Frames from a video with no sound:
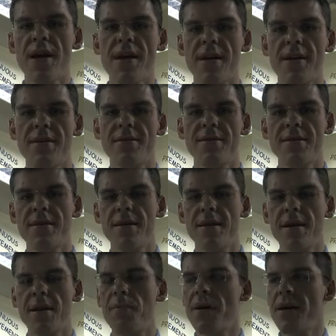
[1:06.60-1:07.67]
create
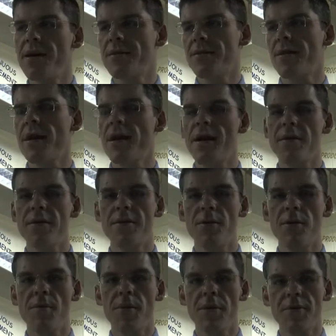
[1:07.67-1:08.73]
a, uh, a peace garden
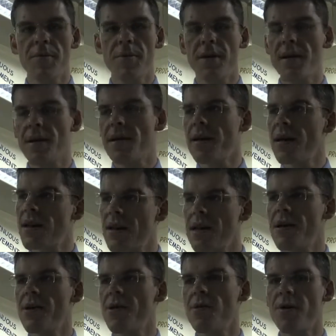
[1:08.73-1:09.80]
or possibly like an
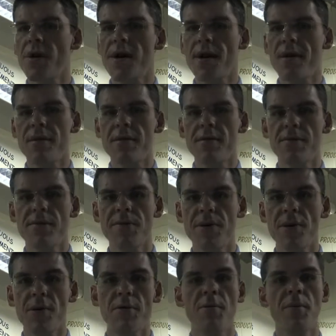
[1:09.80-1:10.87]
eco garden for
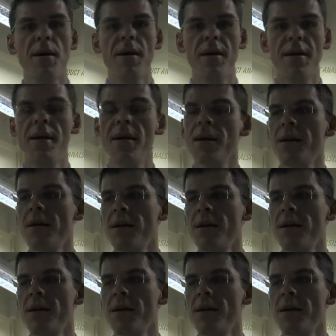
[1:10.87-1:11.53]
use by